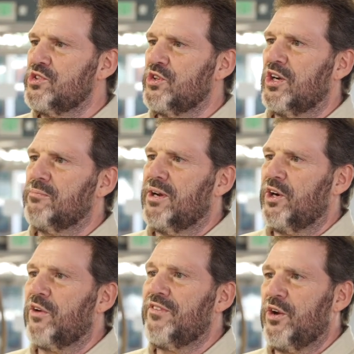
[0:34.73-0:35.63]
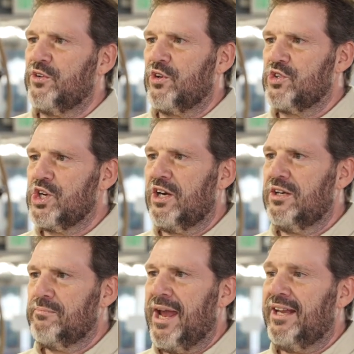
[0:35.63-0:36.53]
started by our founder, Chuck
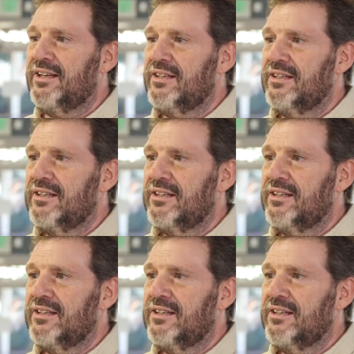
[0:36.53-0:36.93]
Patton.